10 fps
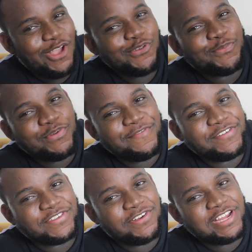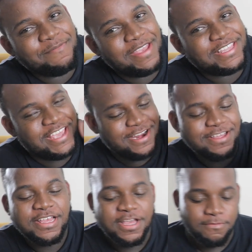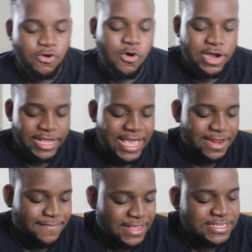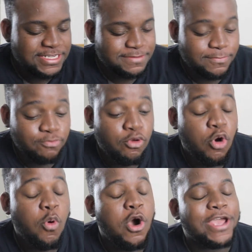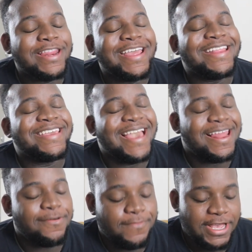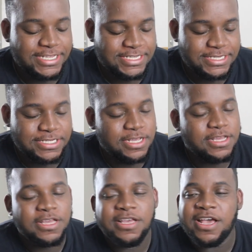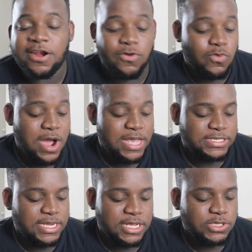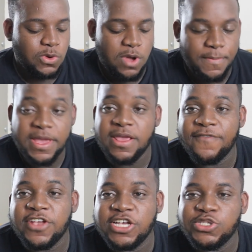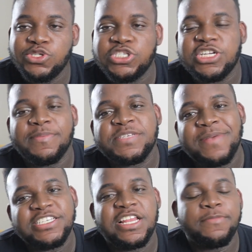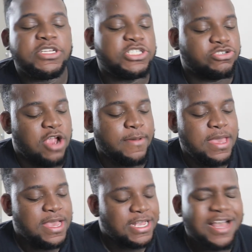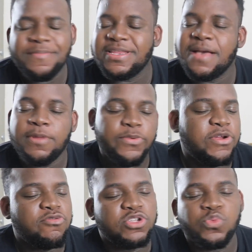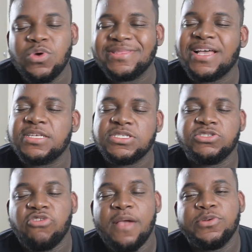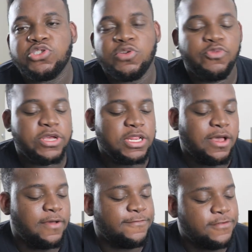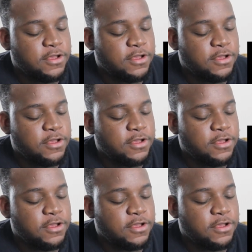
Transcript: The previous song they made together, Moonwalking in Calabasas. Moonwalking in Calabasas. I don't know why I said that so wild. But anyhow, if you guys are new to the channel, smash that like button, subscribe, comment down below. We're on the road to 1,000 subscribers. Show your boy love.